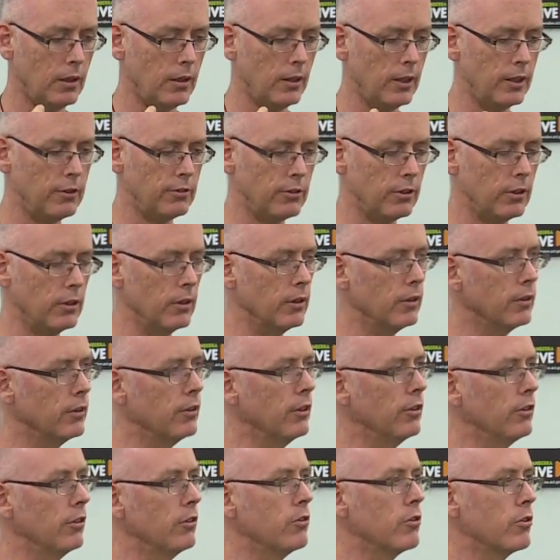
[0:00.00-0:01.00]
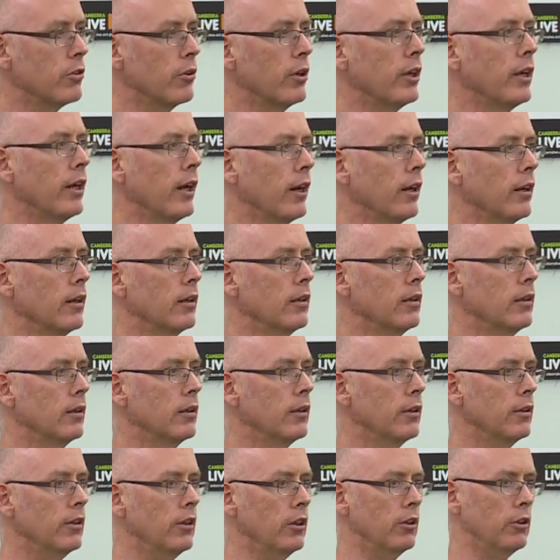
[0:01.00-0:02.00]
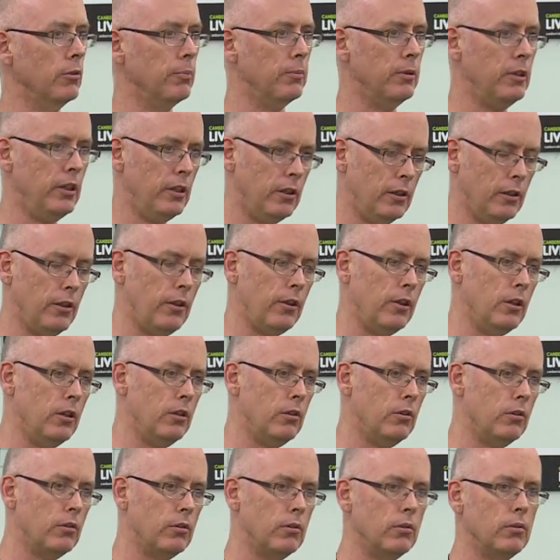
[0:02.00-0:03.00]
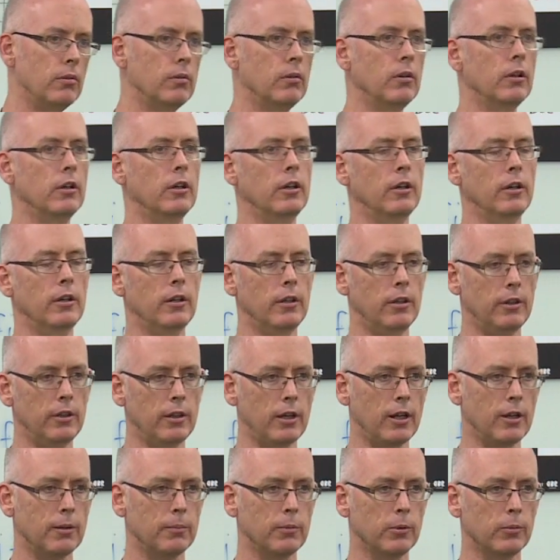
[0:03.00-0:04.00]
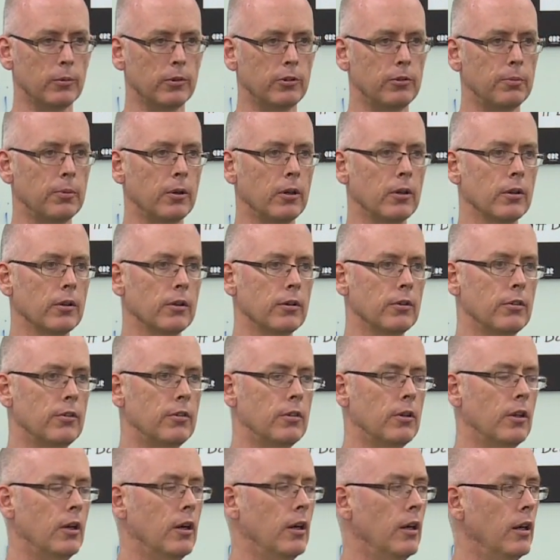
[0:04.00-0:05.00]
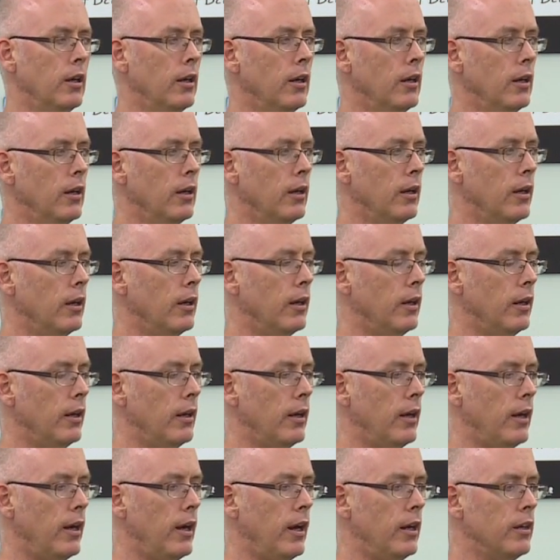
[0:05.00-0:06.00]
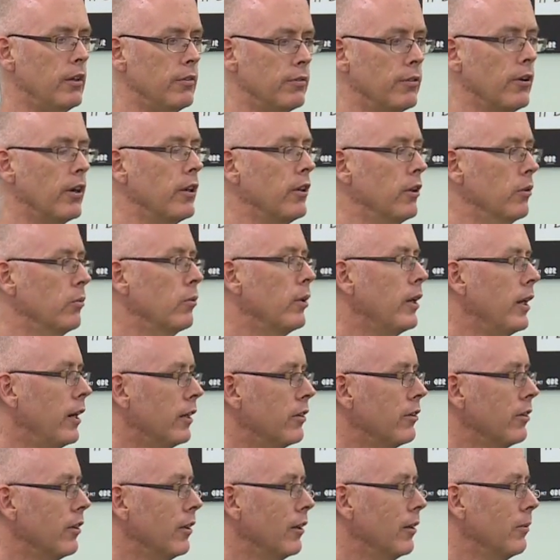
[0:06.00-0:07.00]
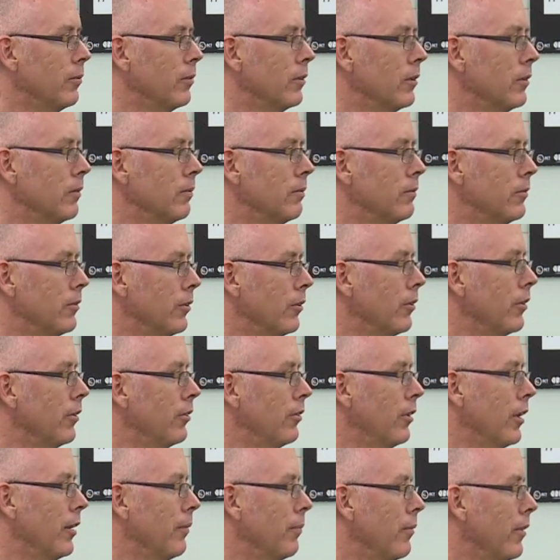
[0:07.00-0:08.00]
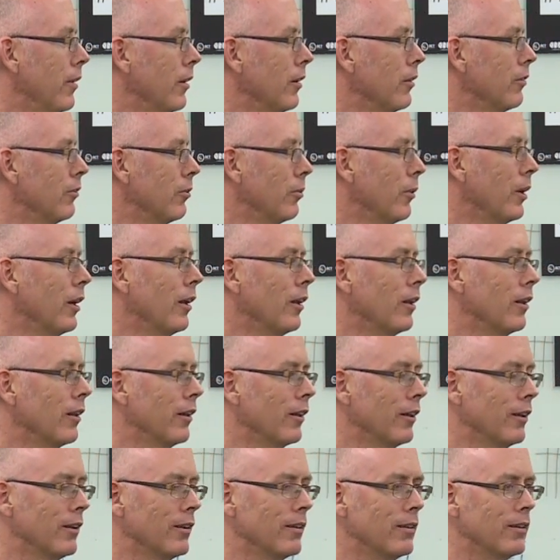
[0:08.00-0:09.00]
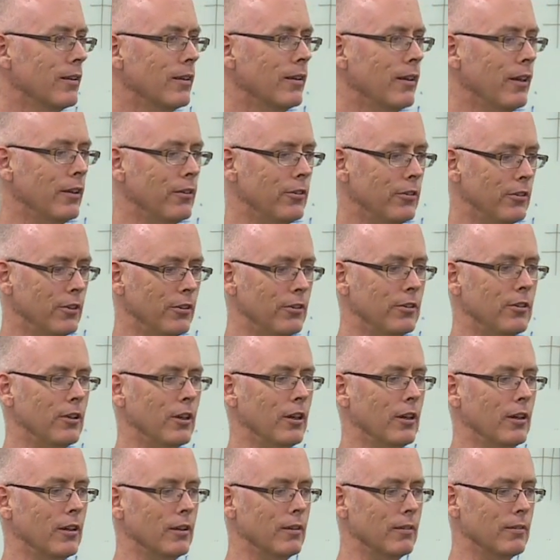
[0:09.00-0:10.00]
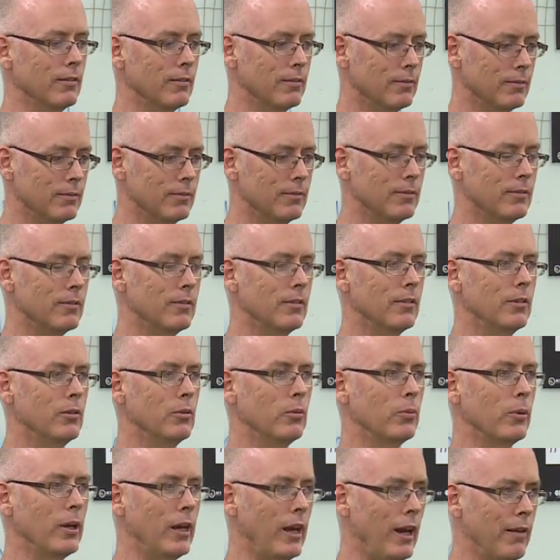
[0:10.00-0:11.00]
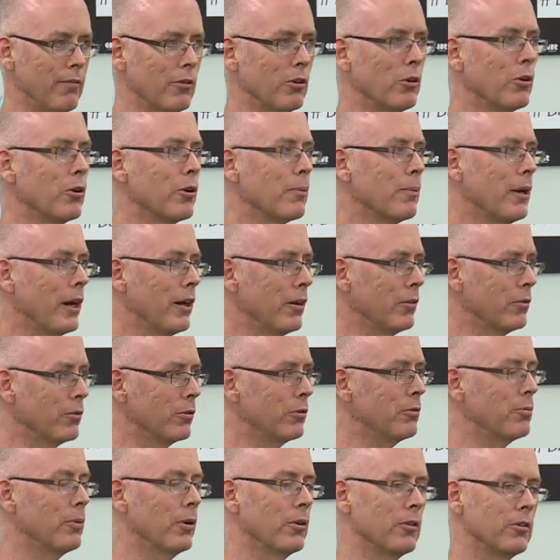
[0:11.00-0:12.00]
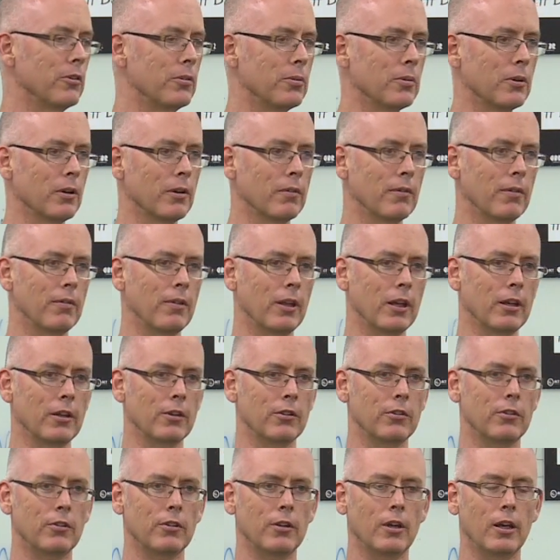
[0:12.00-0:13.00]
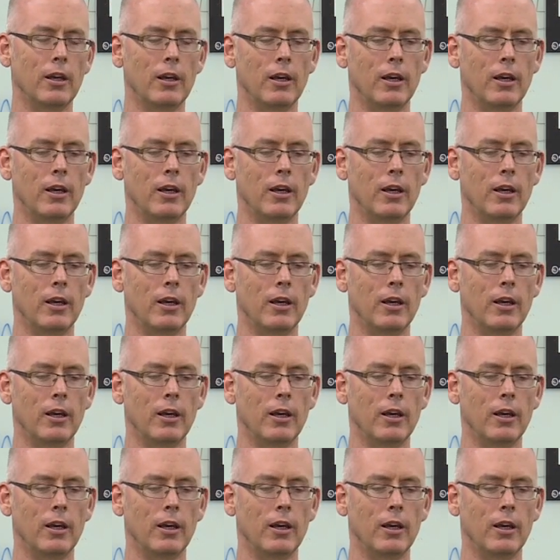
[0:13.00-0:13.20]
there's a trigger. There's a particular thing you do, the animal responds. And you find that we actually will do the same thing as well, that there's just a... we have an automated response to a lot of things.